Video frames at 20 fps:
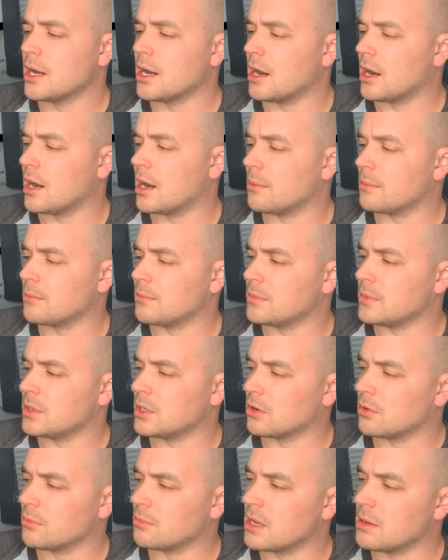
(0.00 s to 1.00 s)

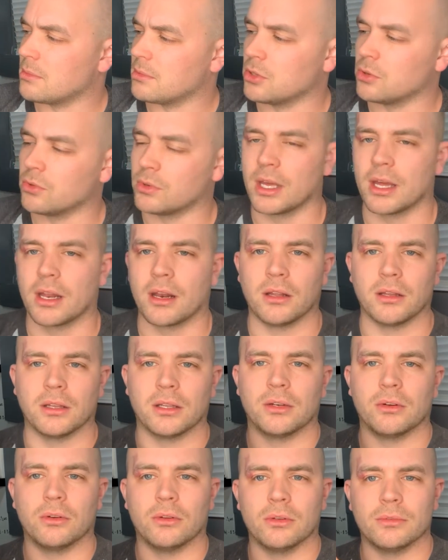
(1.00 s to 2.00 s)
Maybe you get a
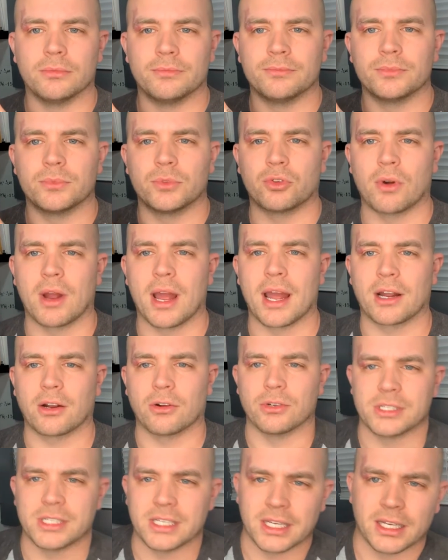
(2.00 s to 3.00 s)
little crack
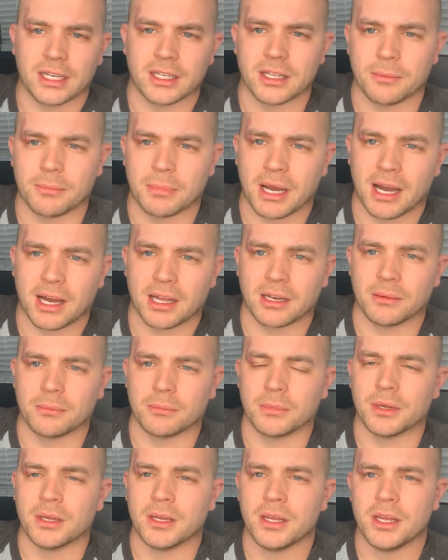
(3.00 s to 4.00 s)
or ding in the
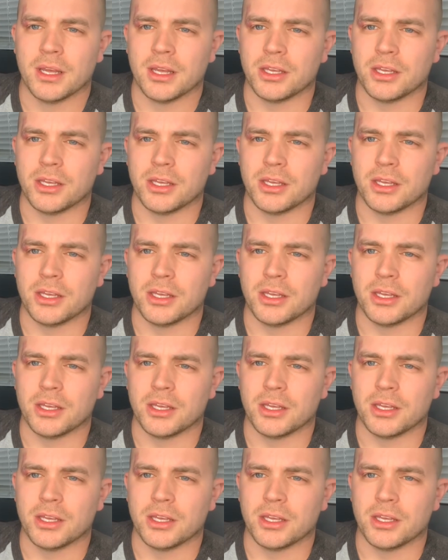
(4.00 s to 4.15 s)
bottom,